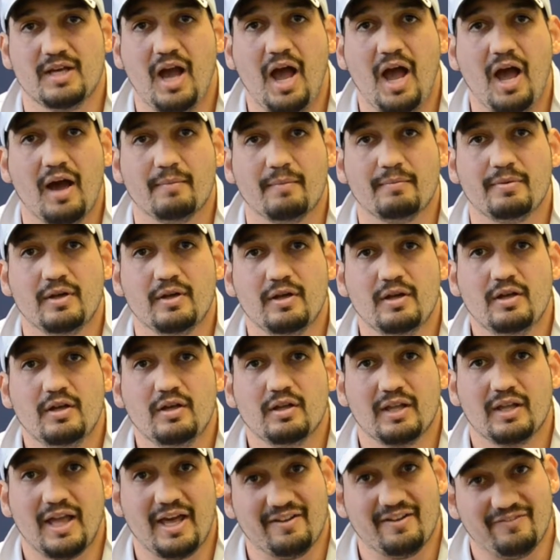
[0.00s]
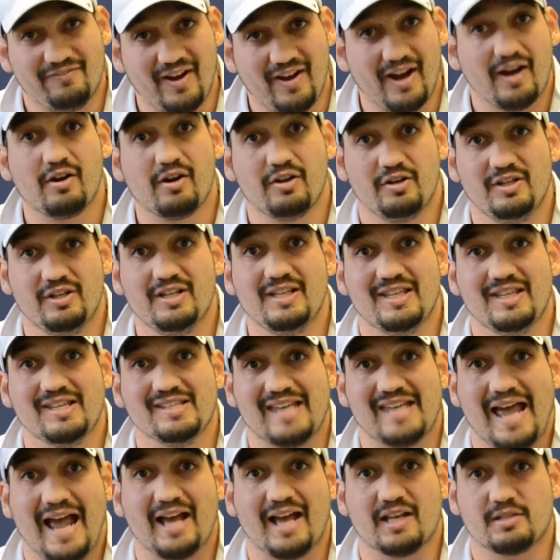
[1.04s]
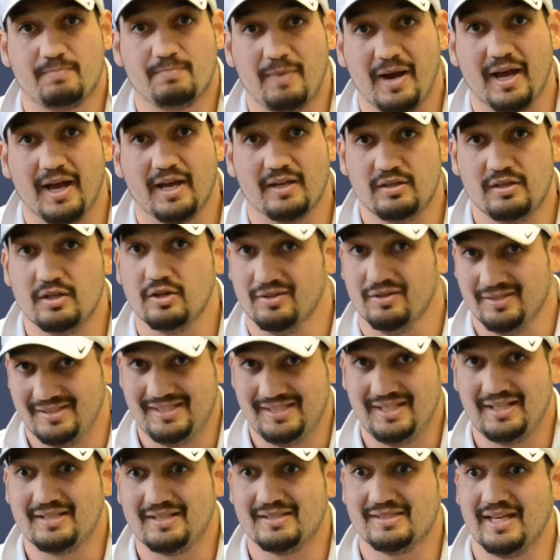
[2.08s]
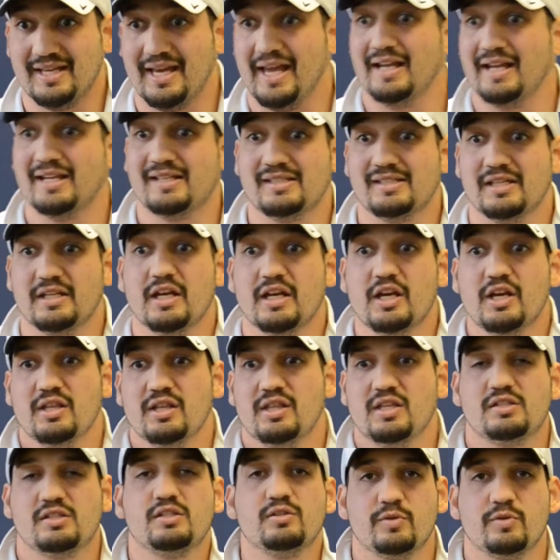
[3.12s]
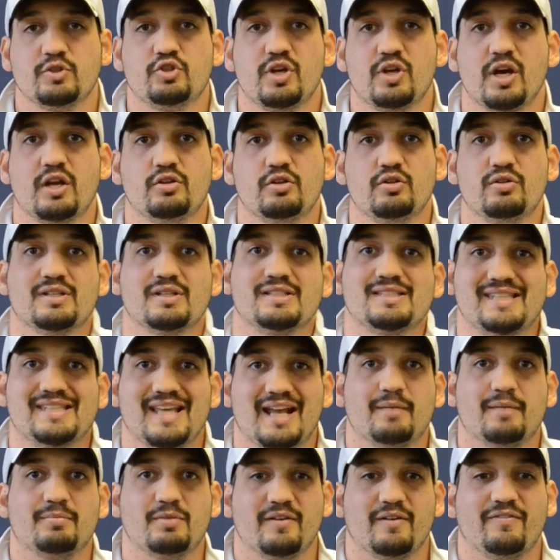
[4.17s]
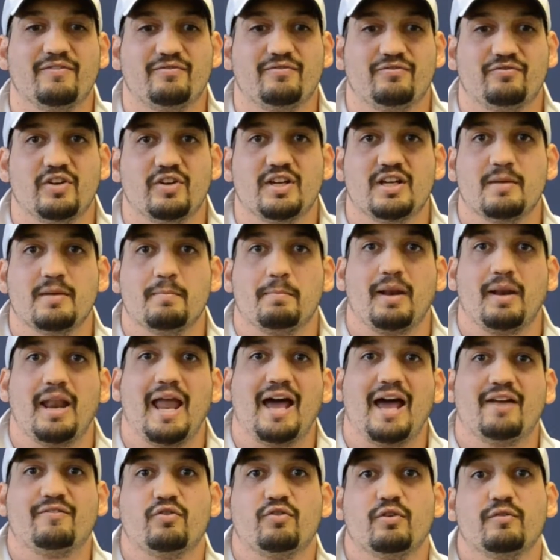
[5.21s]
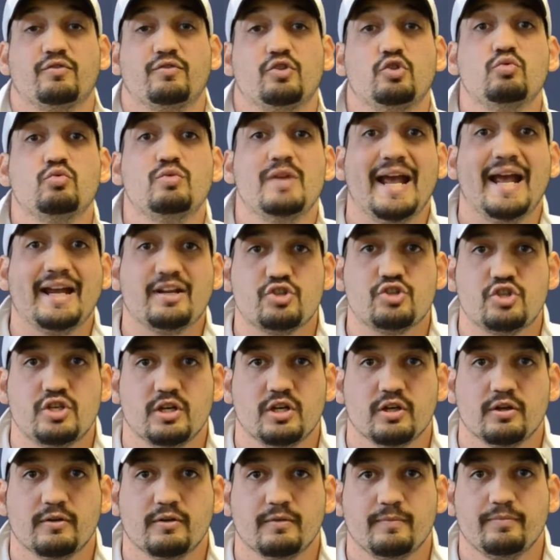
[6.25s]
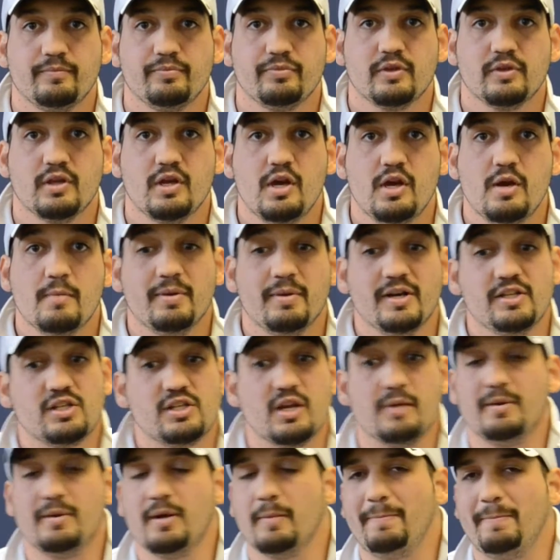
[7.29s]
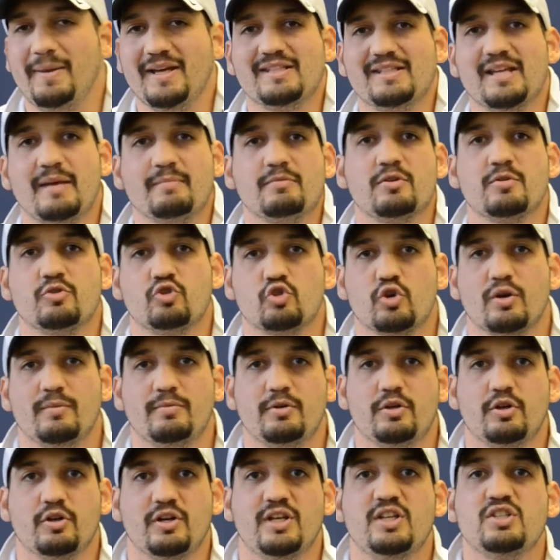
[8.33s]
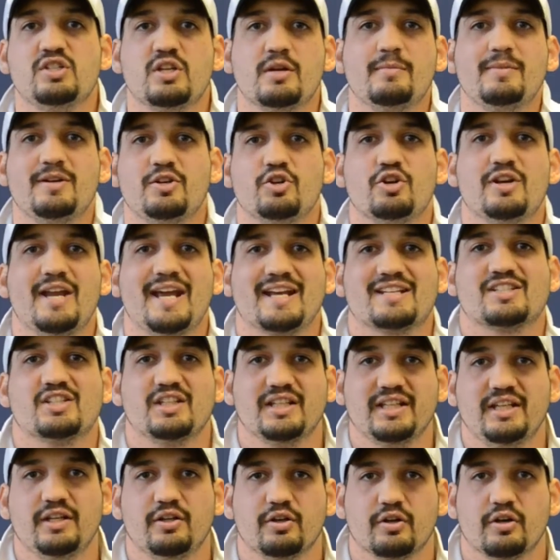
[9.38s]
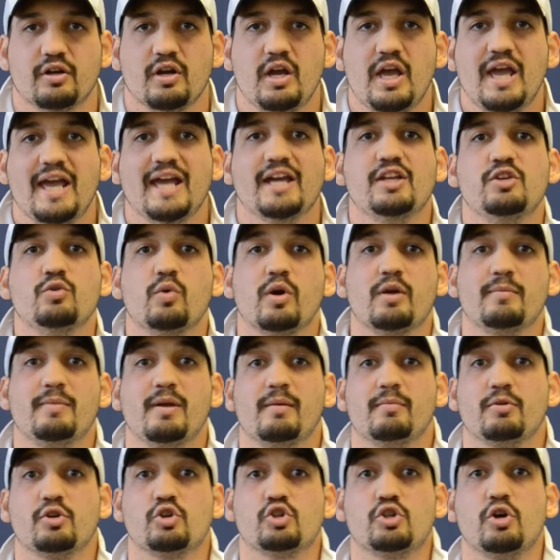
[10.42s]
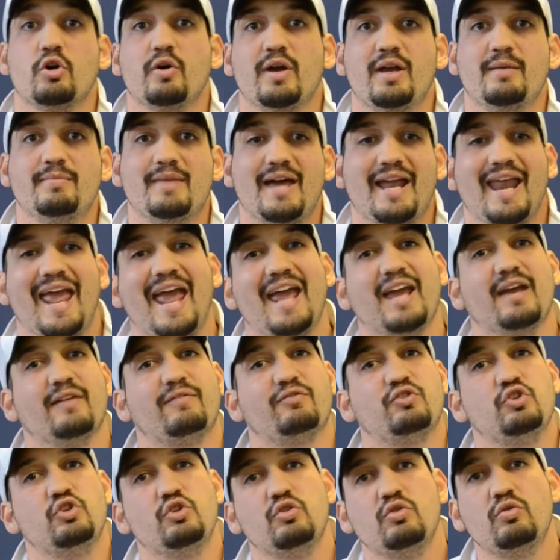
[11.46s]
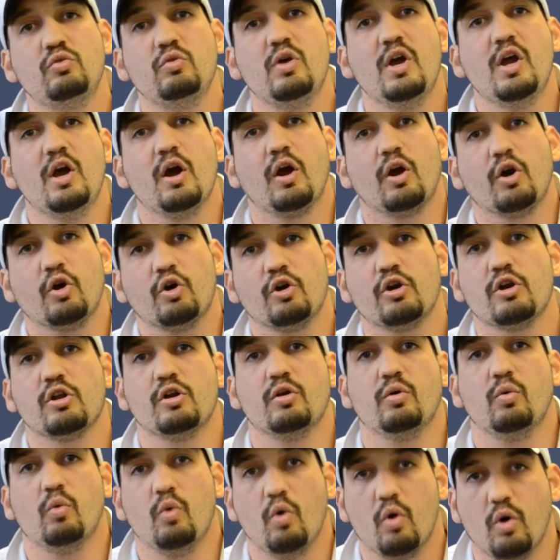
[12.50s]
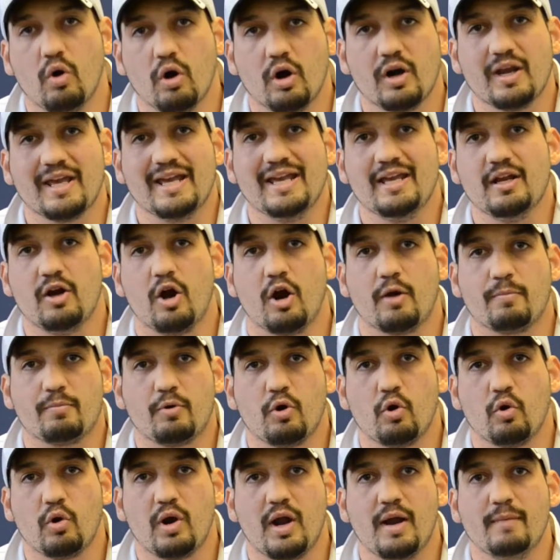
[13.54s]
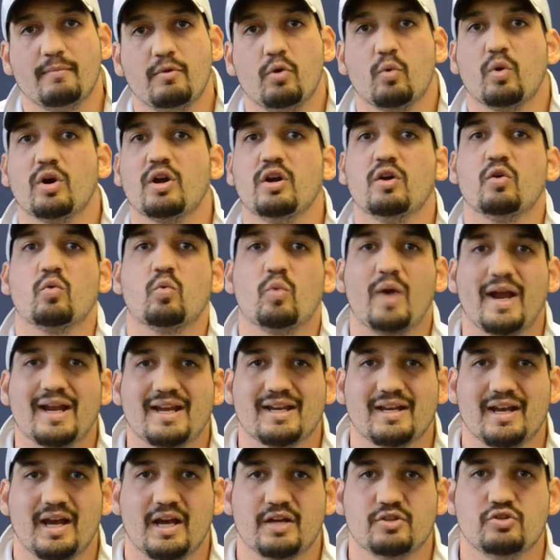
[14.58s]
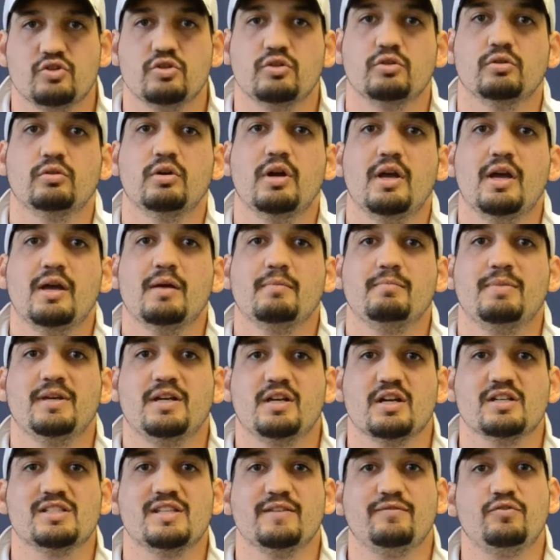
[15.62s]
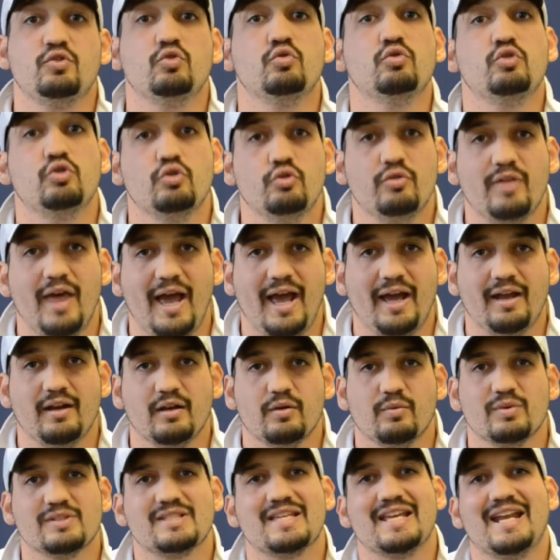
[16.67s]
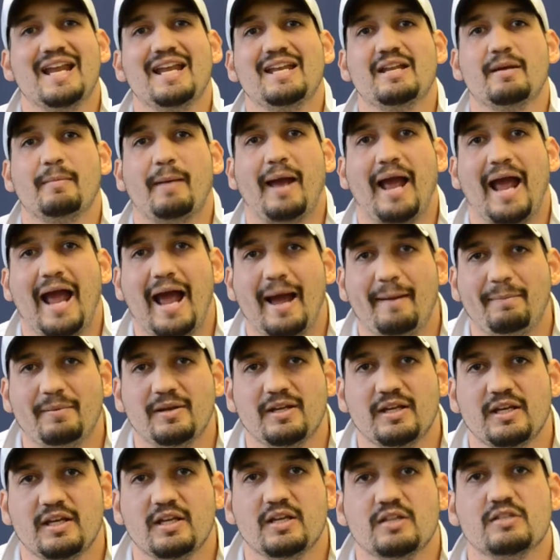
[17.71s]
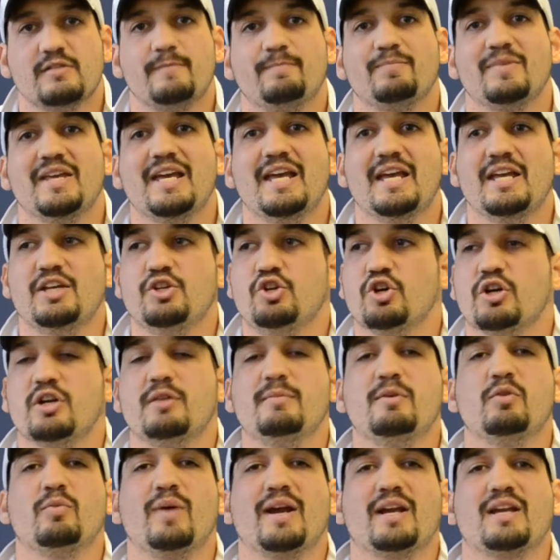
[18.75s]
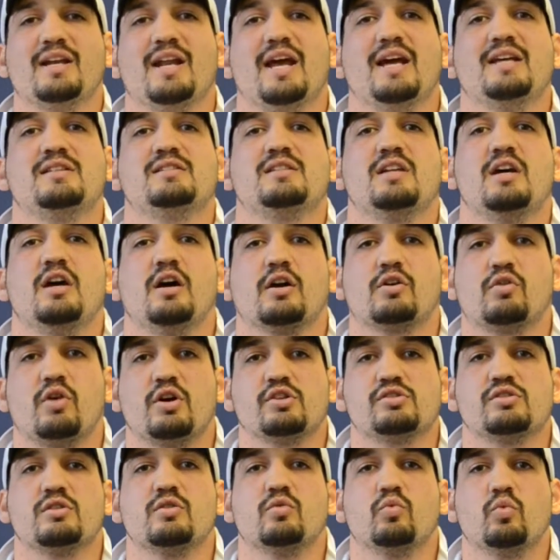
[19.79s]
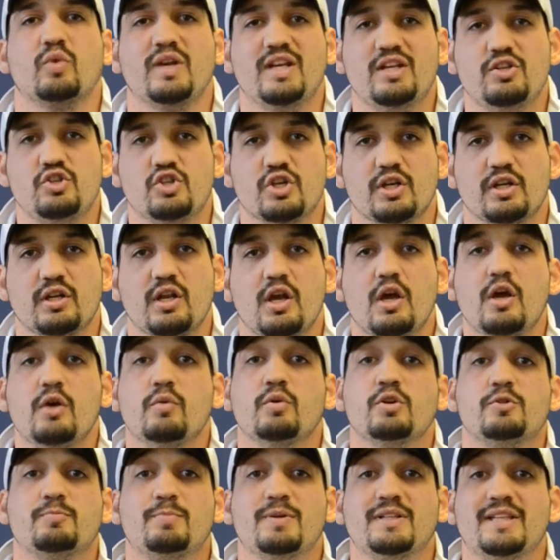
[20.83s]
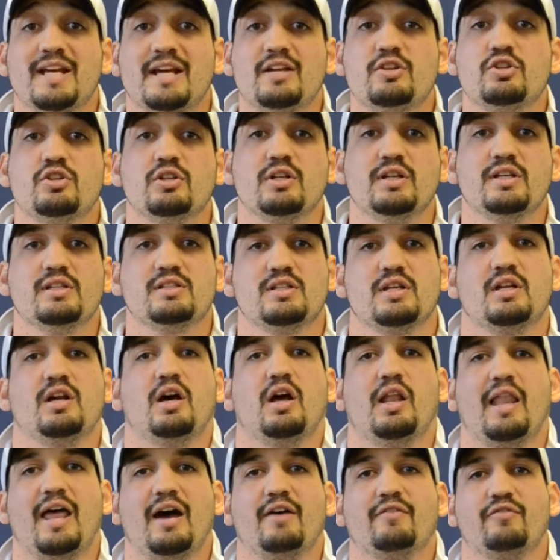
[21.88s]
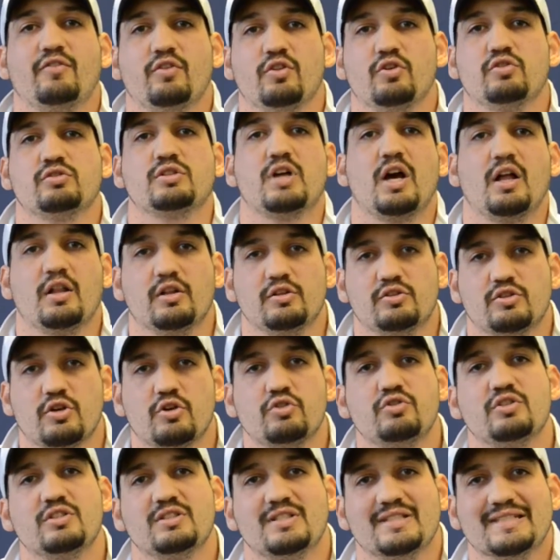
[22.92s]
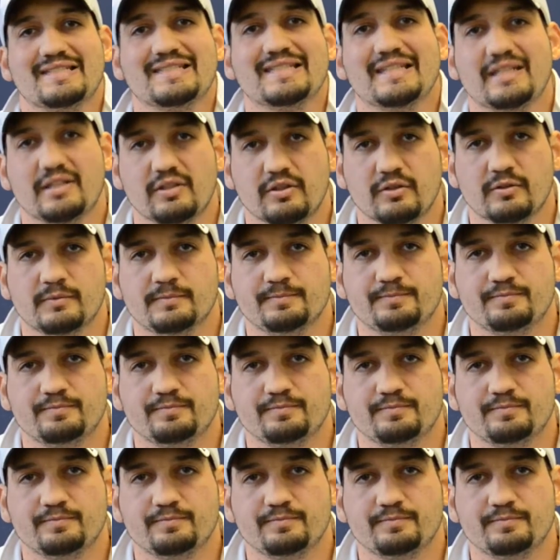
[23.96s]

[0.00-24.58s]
up, light a fire underneath his ass by, a stick and say, hey, listen, this is what you got to do to set up the freaking platform for you next year. But he's going to be a big-time contributor. He's going to be your next leader. And you want to be able to show him that, hey, if you earn an award in our program, we're going to recognize you. Because if you do that, what's going to end up happening is you're going to be recognized across the region, which potentially is going to allow for those college coaches to see you.